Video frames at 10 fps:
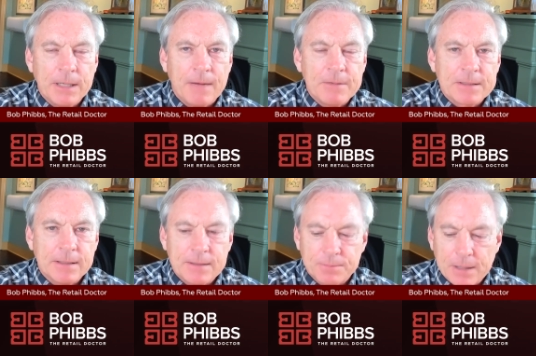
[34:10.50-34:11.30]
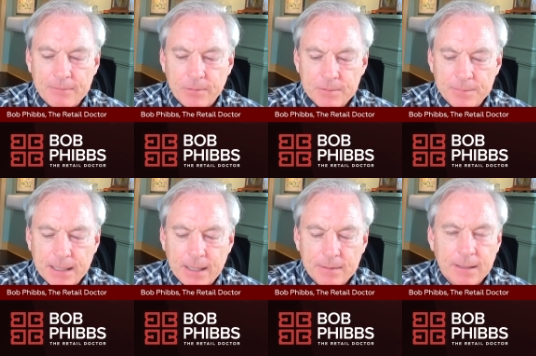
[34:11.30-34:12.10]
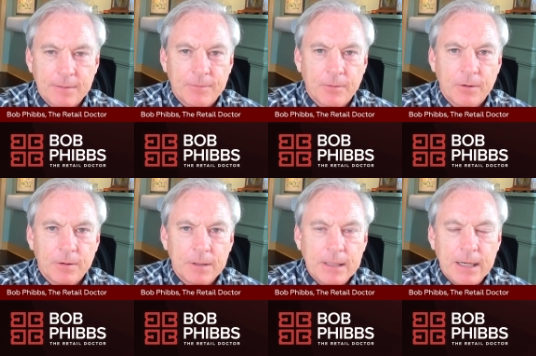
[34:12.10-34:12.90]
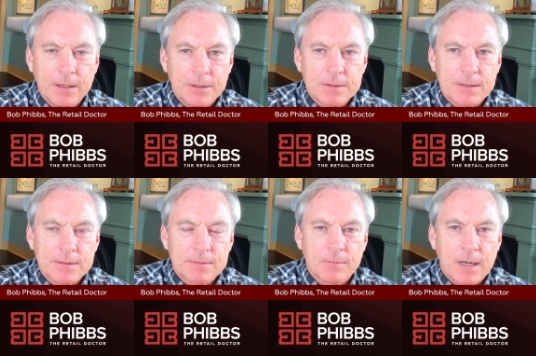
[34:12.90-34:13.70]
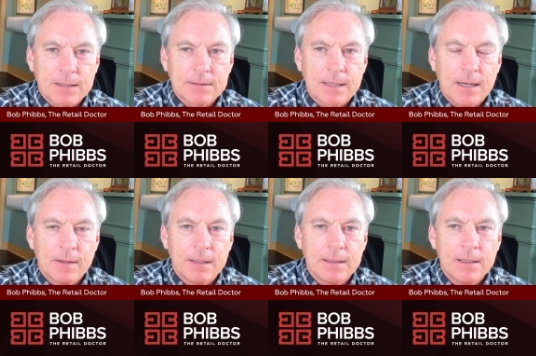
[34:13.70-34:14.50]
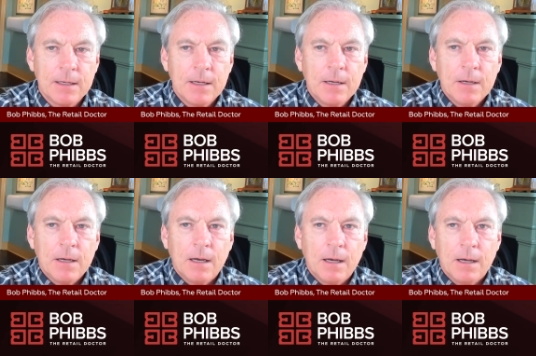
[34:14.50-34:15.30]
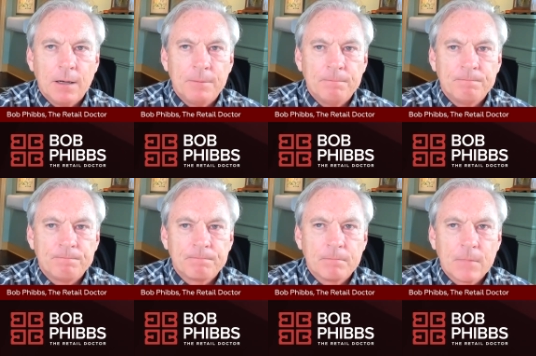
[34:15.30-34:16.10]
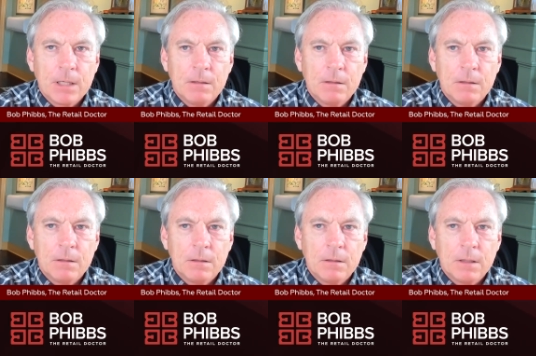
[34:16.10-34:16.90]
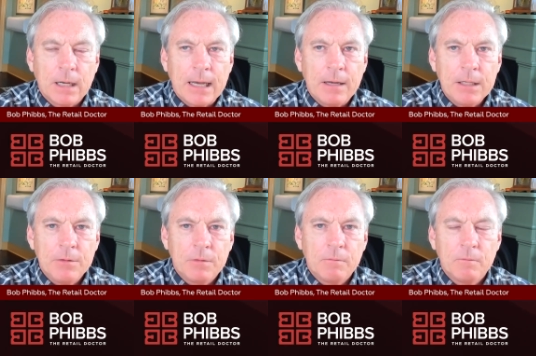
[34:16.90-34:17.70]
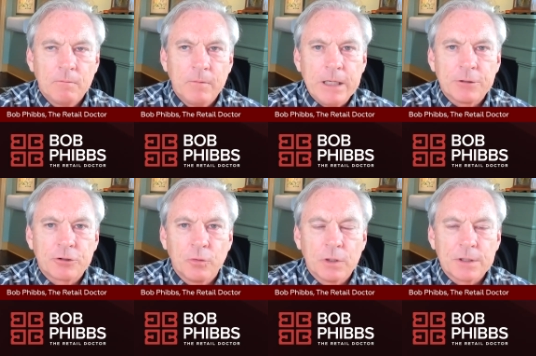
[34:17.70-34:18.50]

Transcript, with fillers: obviously, this platform's been out there for years, it's rock solid. Um, how do you reassure